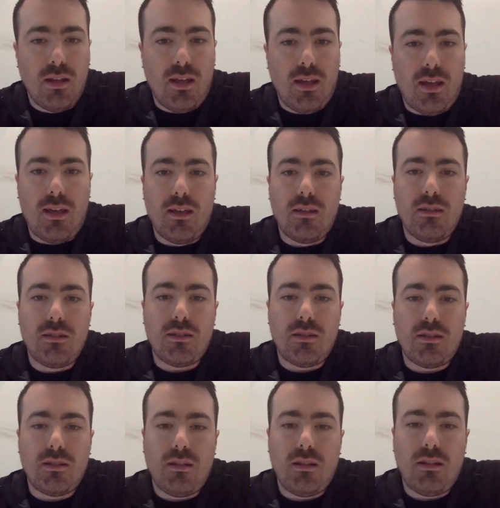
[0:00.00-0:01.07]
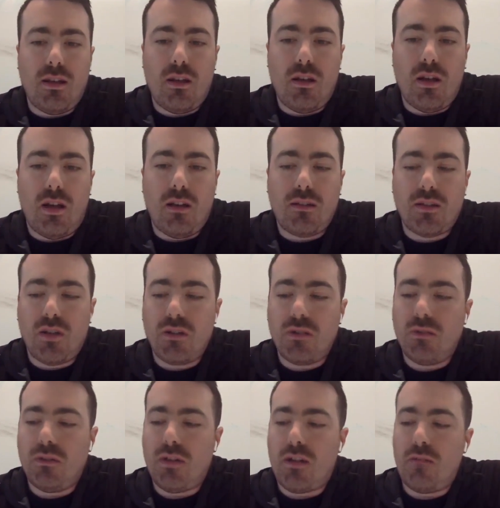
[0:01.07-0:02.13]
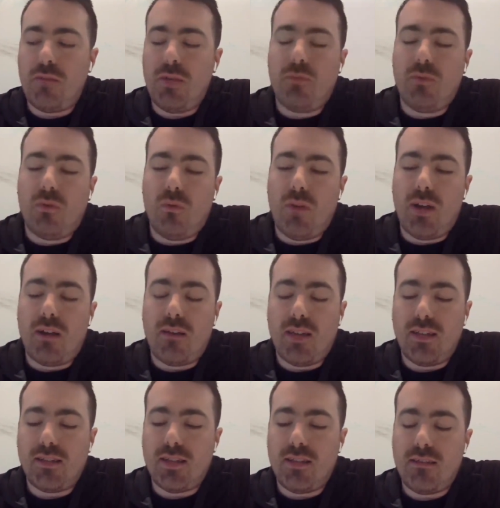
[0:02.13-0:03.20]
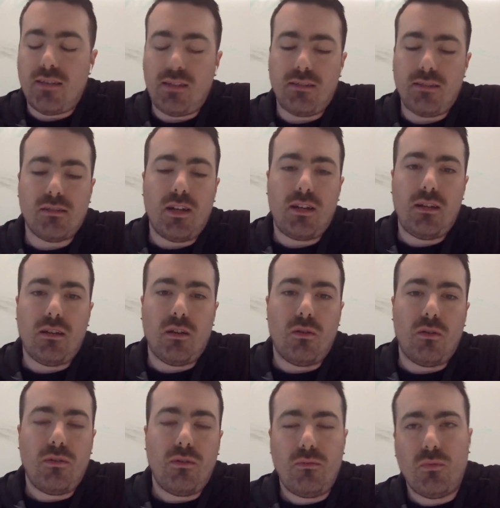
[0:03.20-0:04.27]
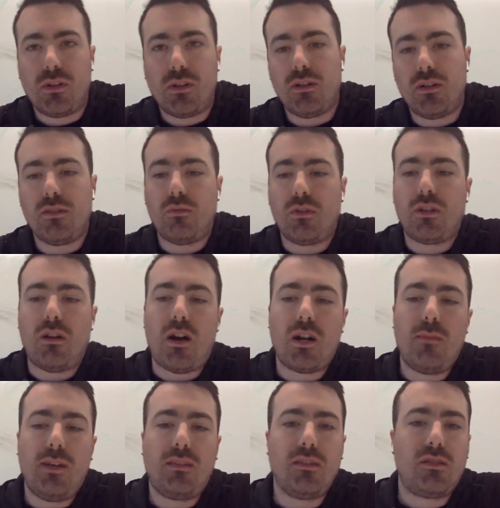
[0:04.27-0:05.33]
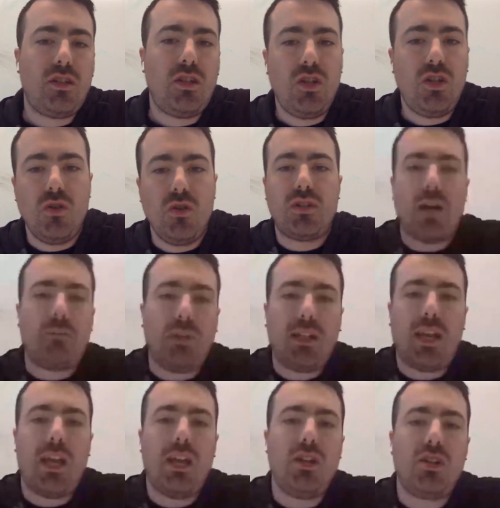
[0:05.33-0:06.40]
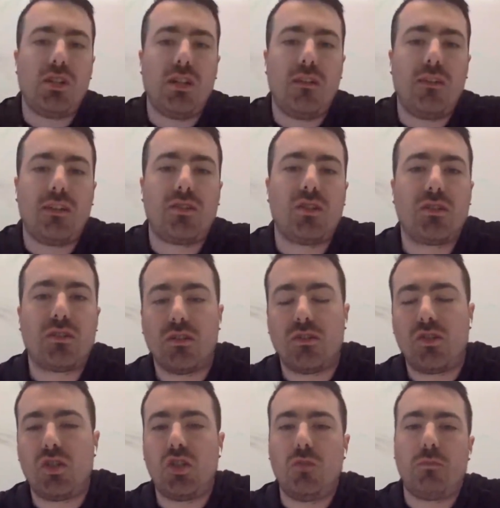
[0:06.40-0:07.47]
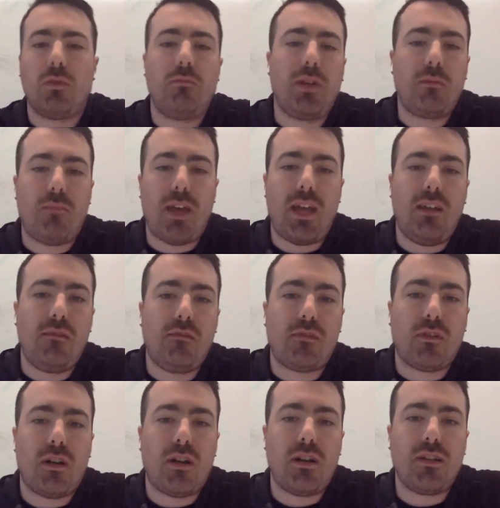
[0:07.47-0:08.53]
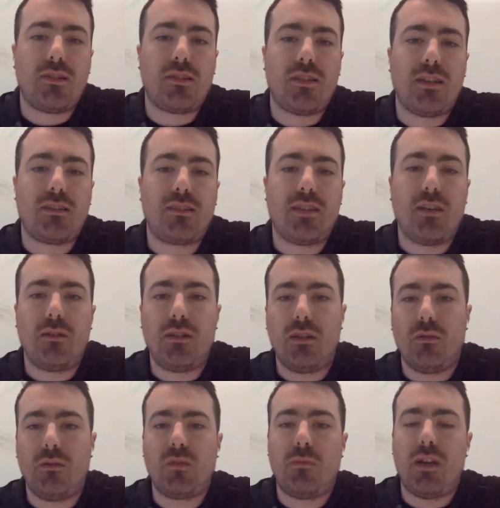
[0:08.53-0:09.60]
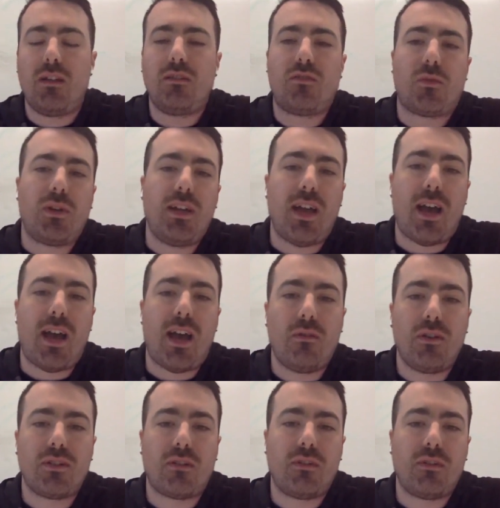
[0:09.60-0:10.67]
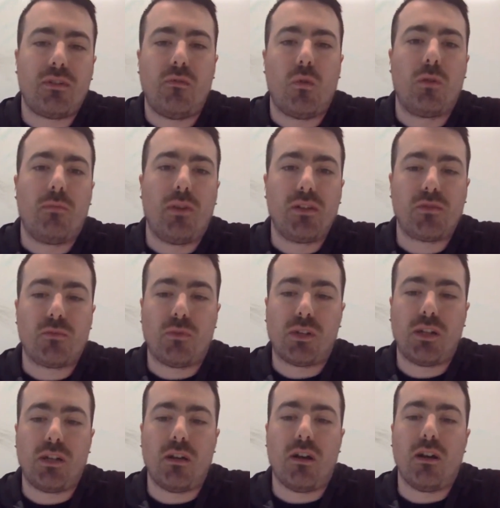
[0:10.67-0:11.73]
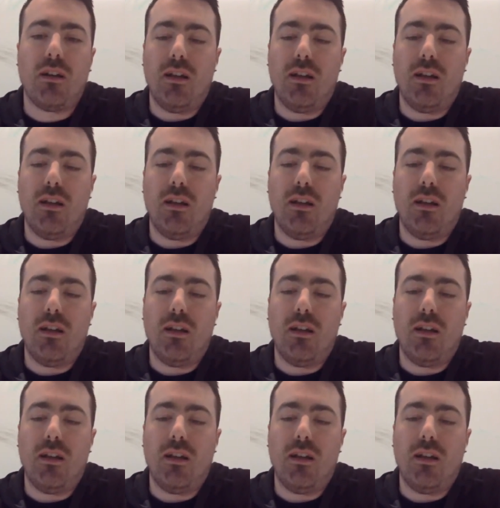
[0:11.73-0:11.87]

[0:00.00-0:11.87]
And I talk to a lot of people where they say things like, we're gonna automate this huge application that's just a super big pain for us that we spend 3 hours every 4 months working on.